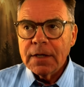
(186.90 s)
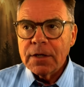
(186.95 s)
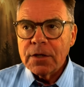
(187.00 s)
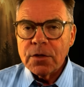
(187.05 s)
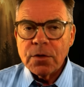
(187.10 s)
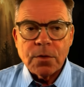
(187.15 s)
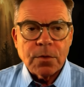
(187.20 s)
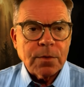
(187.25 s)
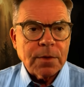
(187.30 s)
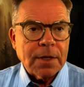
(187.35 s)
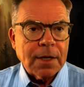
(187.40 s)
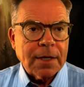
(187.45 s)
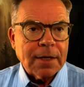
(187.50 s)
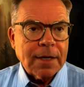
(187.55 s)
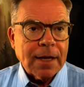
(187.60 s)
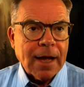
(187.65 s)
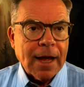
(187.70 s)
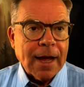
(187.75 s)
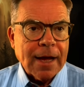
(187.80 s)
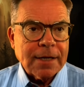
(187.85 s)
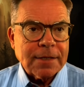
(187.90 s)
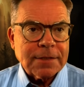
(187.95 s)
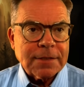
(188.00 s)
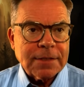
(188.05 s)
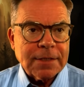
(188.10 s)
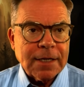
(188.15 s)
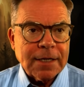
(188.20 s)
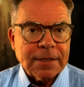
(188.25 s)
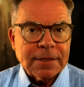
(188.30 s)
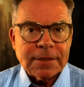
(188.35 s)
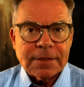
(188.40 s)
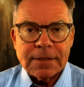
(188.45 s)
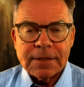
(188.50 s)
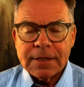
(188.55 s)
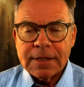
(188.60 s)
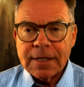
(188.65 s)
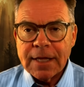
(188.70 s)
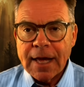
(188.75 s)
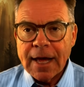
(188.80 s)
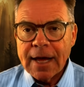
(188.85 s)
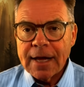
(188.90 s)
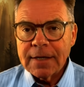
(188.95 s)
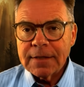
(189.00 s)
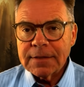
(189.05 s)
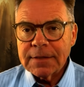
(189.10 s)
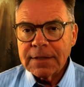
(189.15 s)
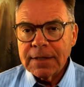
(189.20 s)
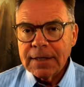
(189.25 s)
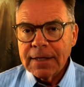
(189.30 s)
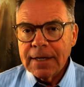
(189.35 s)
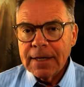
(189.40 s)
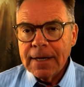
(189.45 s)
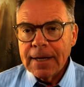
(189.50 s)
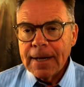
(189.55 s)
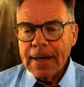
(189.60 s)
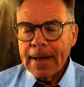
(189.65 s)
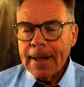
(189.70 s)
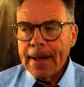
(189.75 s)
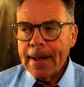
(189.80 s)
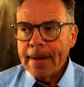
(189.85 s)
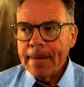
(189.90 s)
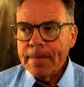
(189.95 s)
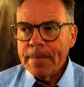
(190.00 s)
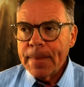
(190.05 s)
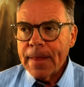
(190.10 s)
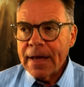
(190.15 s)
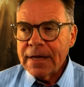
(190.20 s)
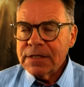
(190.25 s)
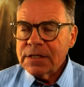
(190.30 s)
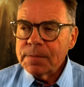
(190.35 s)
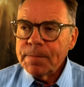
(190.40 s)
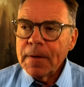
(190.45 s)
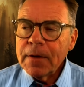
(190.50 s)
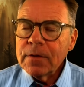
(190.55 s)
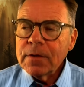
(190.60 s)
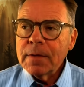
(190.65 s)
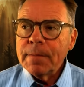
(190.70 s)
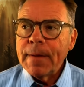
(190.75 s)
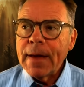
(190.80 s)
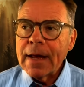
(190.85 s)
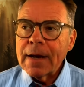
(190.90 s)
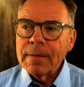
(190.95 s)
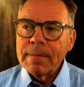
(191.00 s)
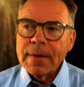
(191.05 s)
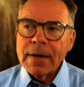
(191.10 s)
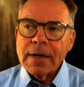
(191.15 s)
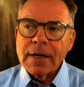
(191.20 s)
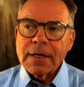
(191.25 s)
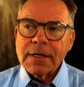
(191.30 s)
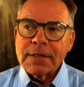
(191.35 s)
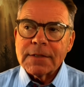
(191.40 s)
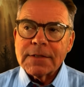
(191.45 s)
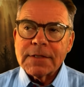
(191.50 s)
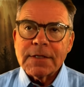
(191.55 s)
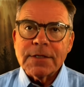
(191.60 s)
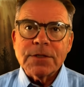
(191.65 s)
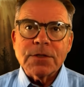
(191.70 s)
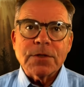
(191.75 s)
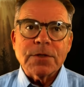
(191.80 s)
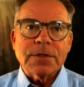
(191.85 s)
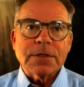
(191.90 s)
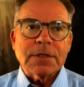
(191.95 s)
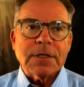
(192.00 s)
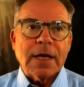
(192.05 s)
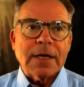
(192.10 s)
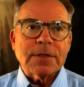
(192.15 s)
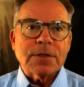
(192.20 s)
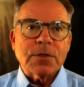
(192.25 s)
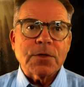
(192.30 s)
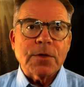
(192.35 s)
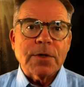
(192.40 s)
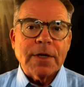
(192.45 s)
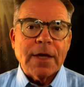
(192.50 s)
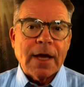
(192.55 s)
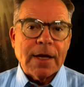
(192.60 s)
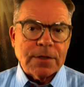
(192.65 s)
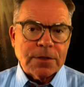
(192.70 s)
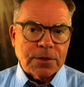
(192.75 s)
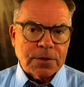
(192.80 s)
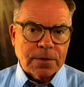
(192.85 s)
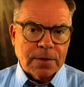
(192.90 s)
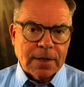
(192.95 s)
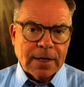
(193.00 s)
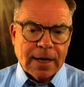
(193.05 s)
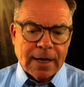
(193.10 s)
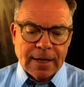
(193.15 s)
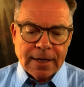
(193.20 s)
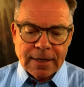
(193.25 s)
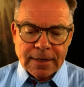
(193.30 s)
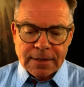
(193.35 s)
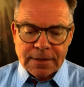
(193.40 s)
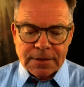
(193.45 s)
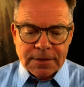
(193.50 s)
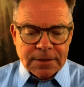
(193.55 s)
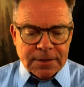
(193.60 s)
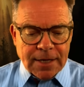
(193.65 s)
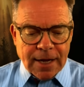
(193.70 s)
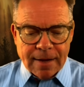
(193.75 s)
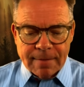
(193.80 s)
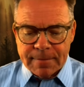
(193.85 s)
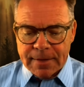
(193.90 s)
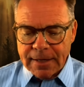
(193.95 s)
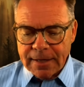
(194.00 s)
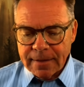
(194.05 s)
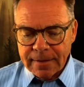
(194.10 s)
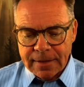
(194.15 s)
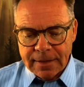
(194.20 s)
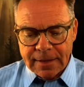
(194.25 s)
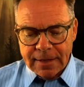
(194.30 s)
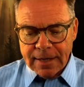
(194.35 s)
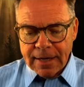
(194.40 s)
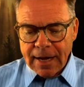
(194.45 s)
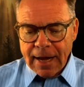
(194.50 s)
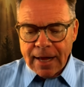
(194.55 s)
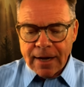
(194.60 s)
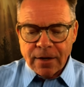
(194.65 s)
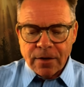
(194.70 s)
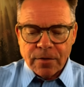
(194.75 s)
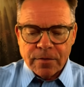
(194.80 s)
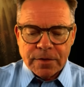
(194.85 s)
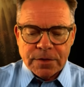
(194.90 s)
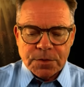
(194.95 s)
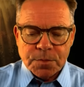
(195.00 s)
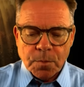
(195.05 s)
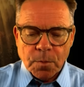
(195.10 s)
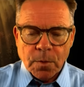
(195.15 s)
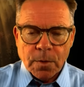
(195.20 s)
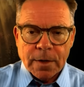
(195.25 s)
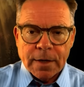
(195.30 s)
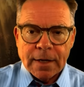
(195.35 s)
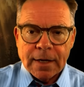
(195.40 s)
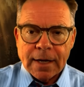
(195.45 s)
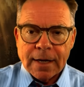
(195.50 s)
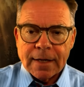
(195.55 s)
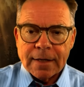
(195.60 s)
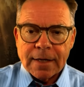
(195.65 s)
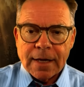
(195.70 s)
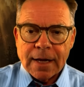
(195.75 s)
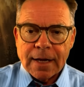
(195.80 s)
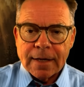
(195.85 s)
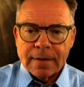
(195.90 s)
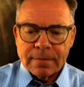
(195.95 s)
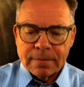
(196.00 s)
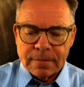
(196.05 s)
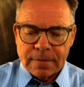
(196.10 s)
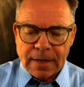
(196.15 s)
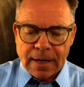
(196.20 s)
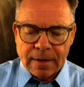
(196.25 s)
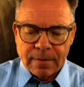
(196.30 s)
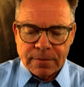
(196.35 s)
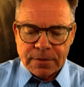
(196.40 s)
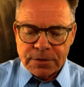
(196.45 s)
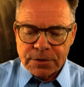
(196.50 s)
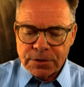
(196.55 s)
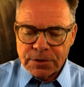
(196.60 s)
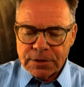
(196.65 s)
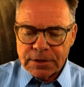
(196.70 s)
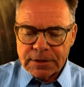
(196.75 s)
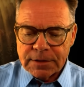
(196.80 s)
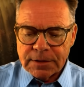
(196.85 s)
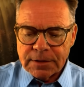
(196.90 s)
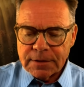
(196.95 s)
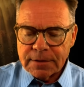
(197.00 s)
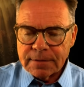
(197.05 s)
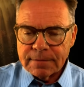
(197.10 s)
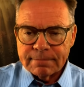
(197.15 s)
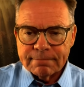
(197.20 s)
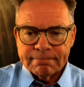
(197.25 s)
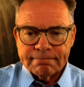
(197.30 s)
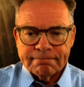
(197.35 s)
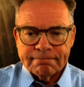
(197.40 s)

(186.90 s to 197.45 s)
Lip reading: You can access that. I spoke about America's intercessor yesterday, and it just got me, I don't know, this morning. I was just